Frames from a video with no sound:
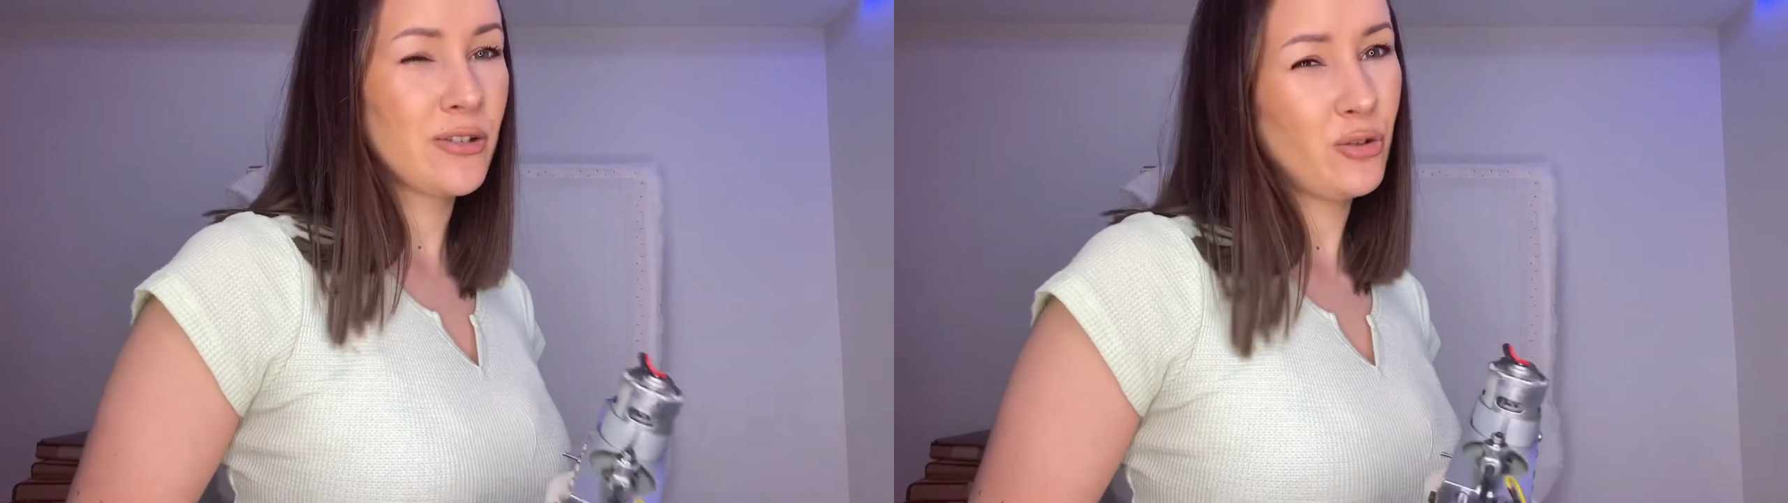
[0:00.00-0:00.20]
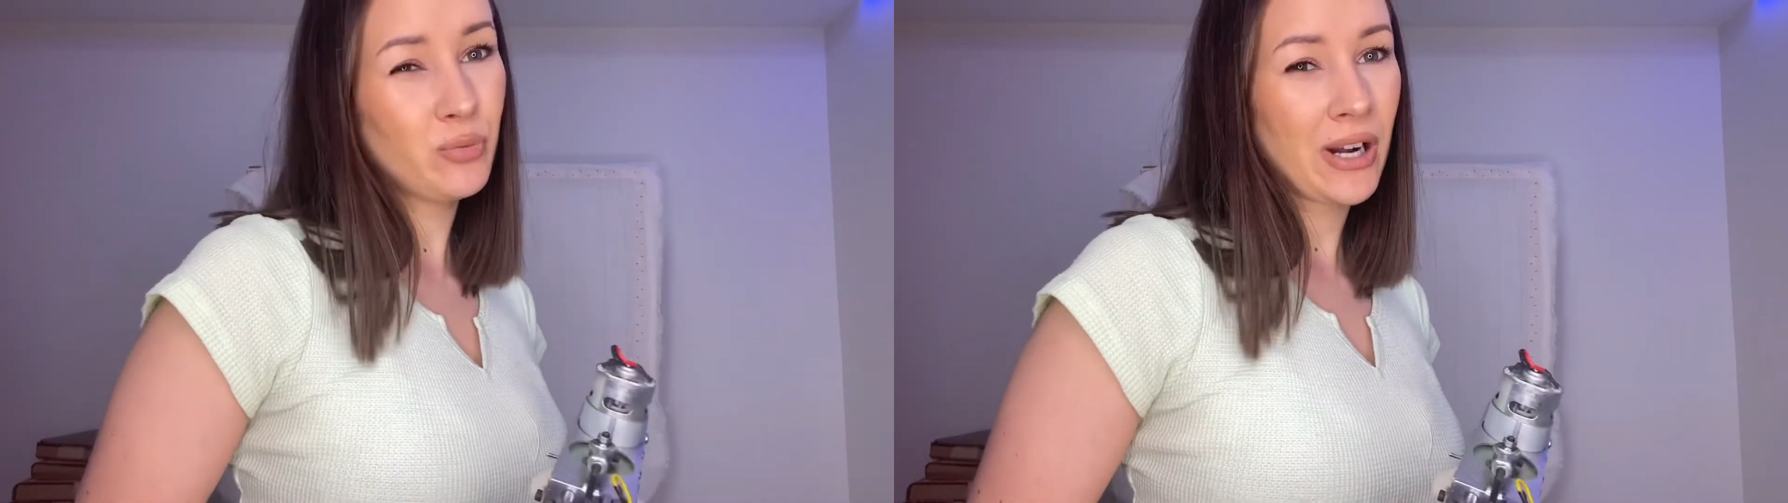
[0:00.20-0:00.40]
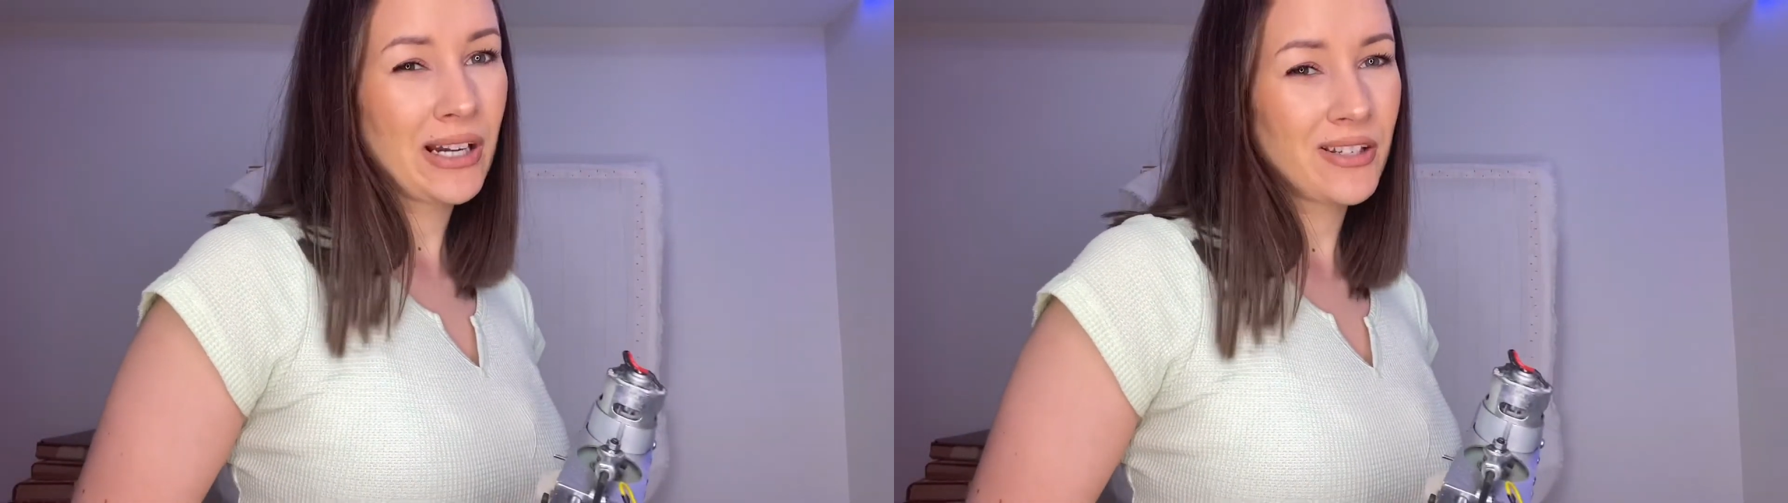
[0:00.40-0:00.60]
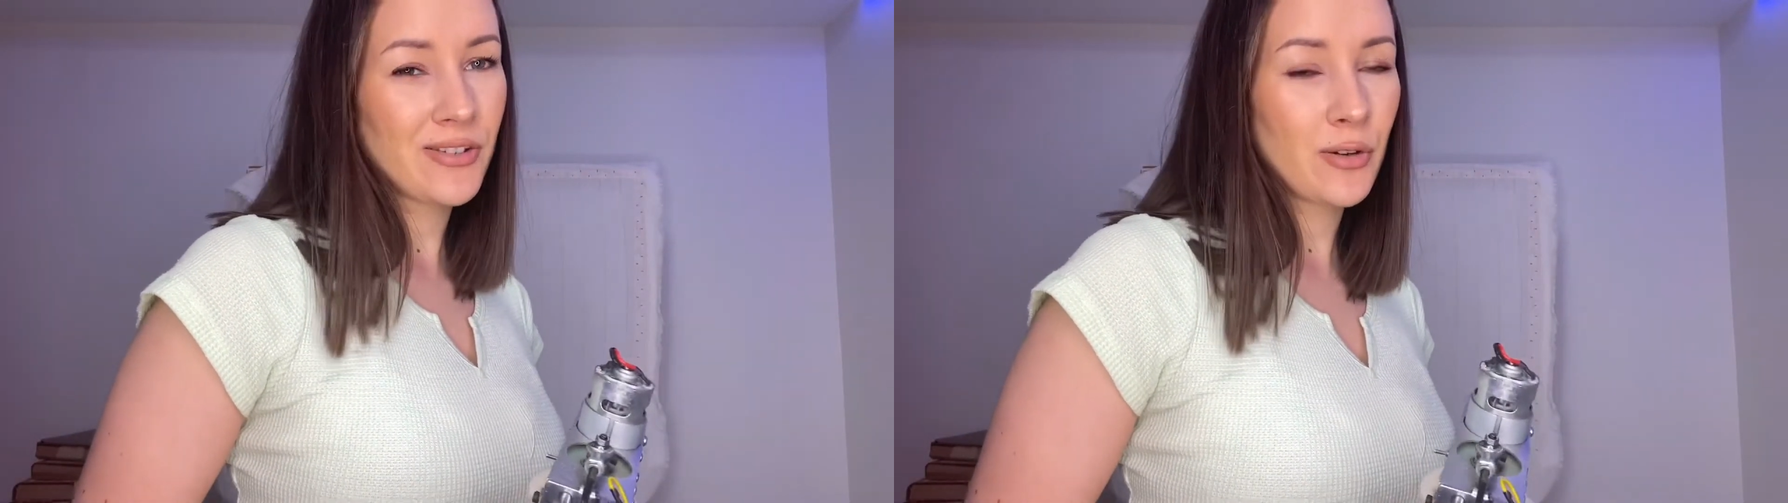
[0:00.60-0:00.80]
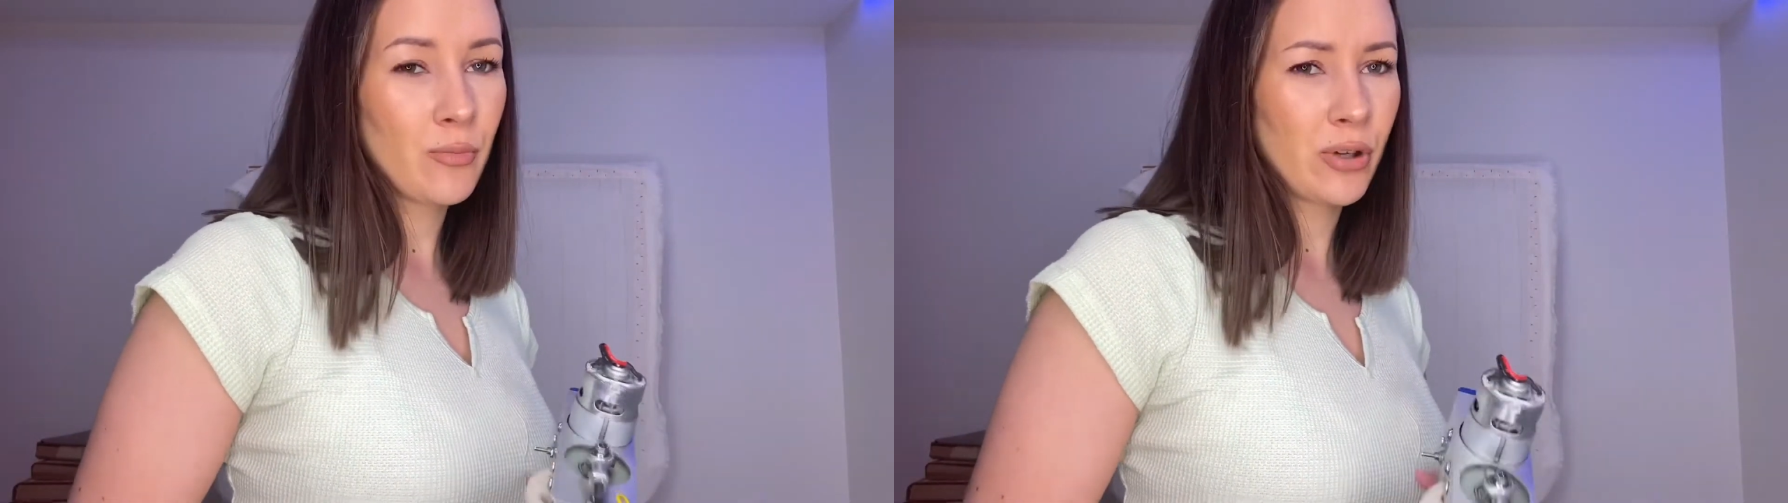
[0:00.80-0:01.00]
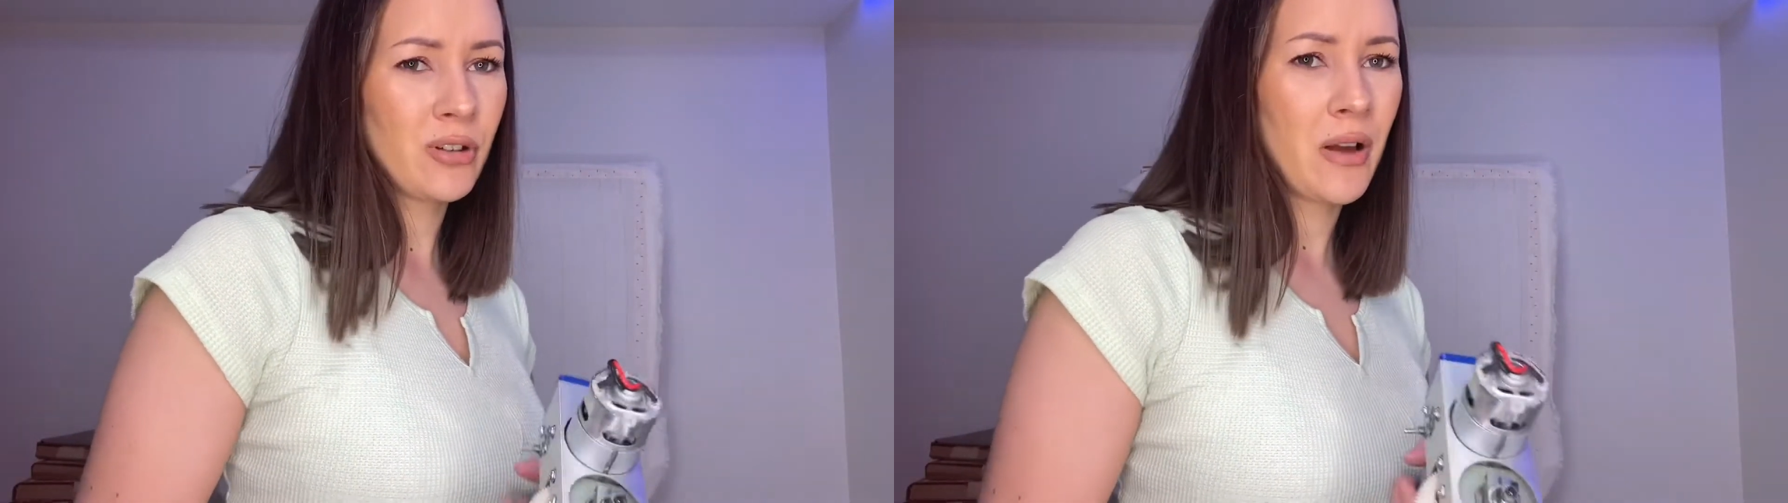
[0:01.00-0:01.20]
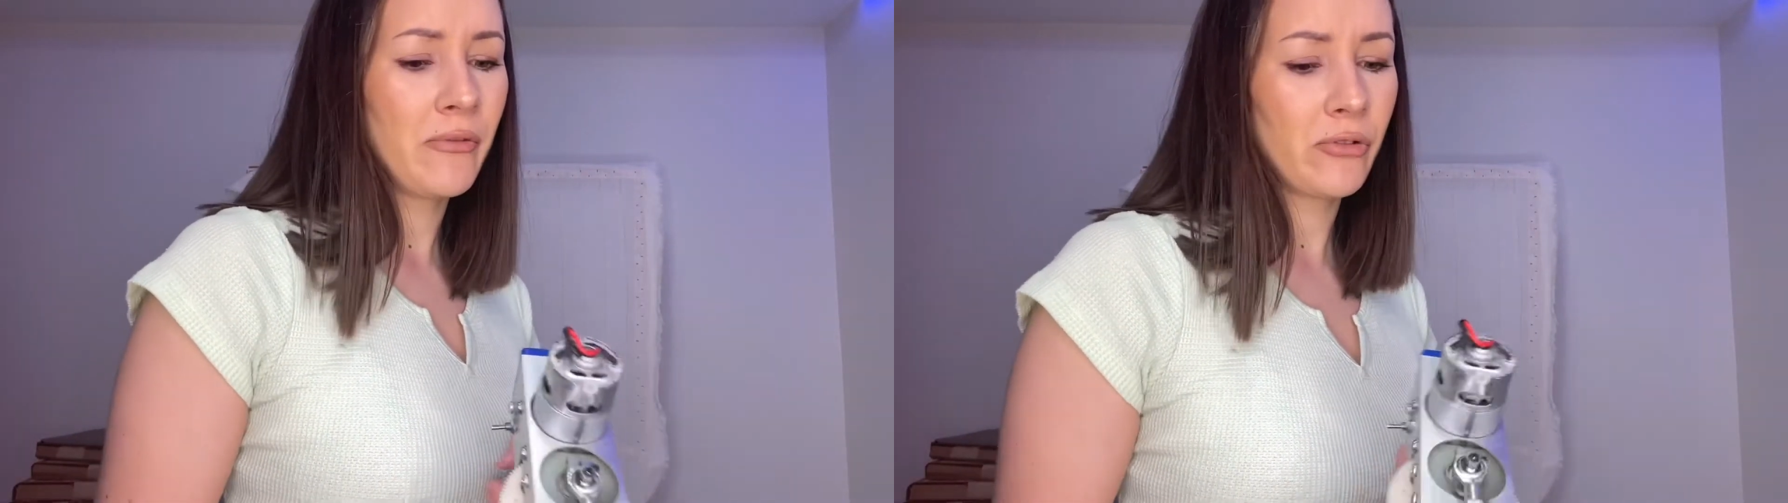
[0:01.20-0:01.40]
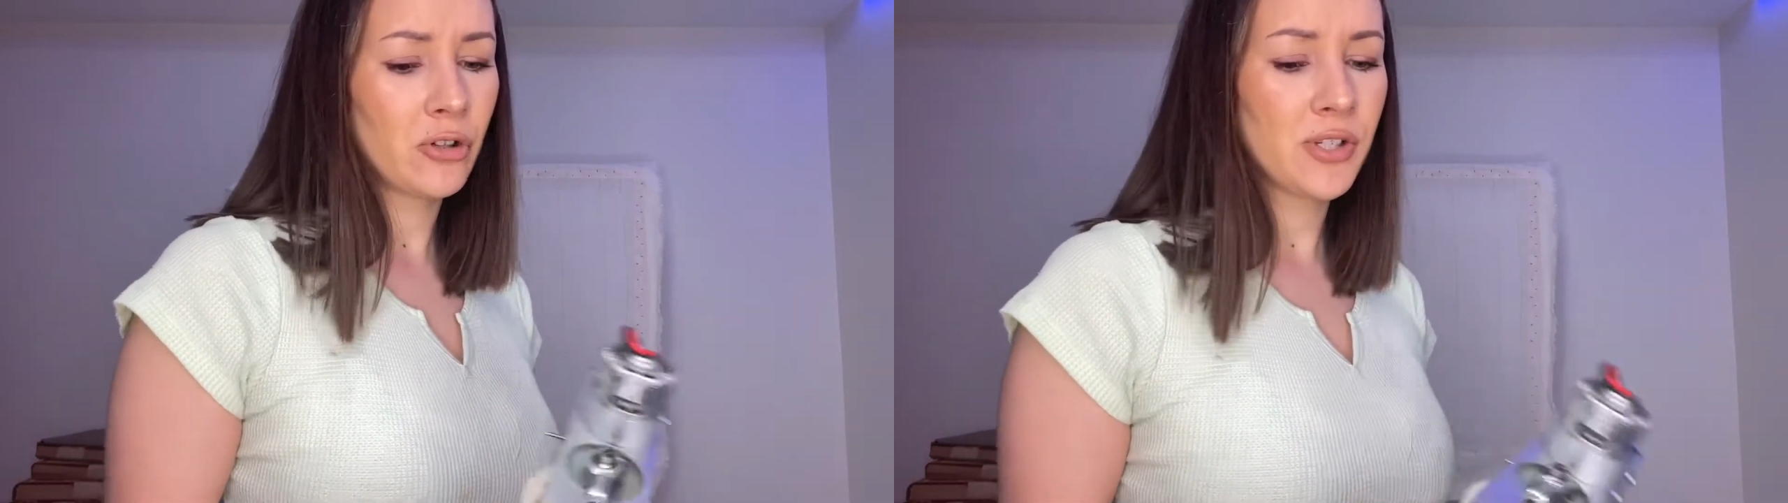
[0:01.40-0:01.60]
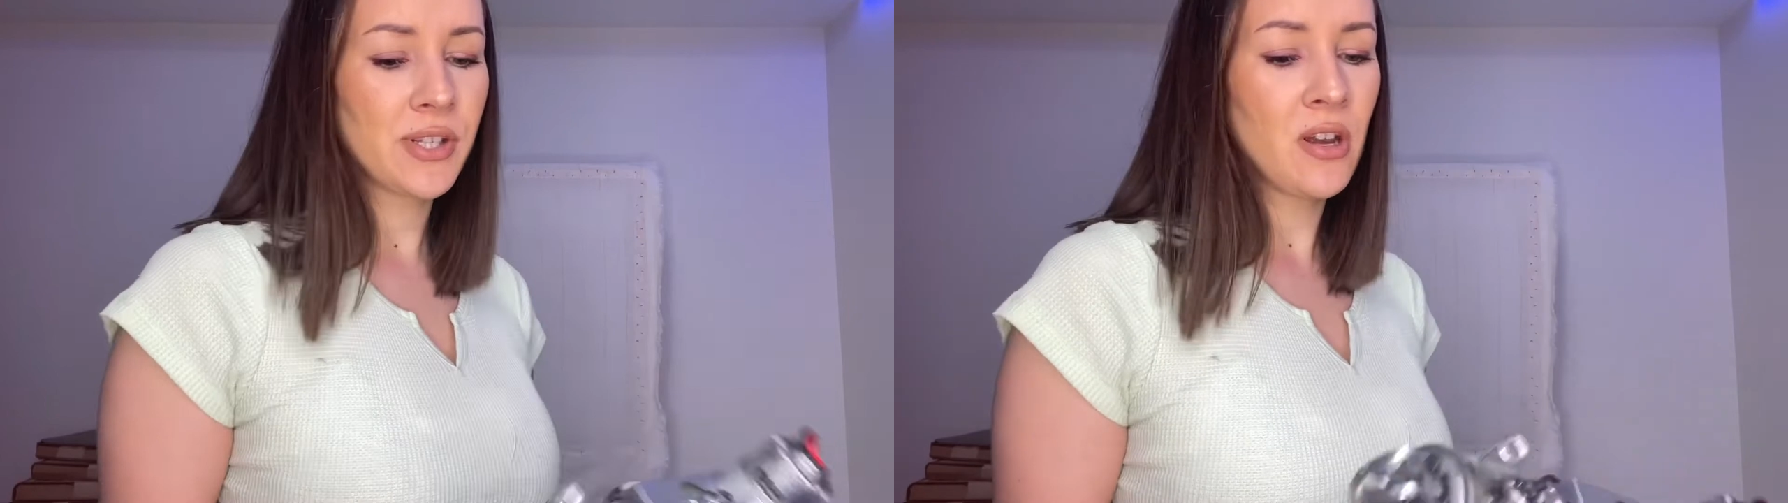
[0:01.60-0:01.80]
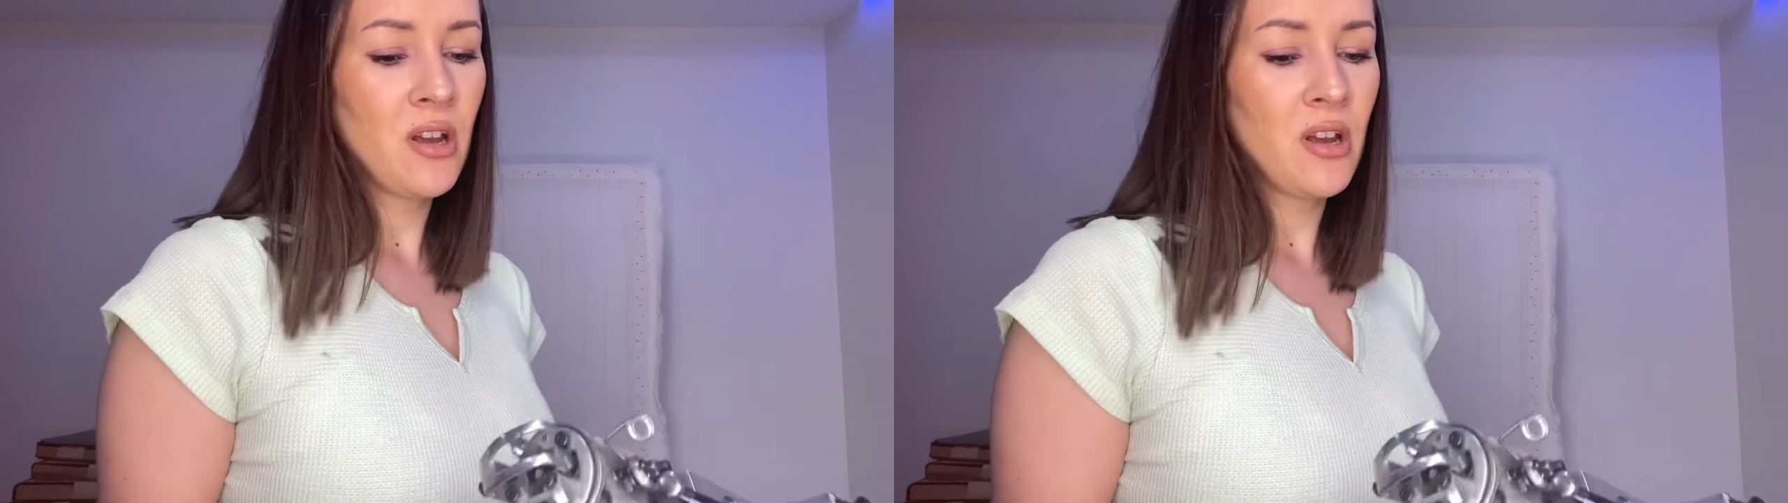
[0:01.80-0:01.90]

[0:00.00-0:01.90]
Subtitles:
Do practice on burlap first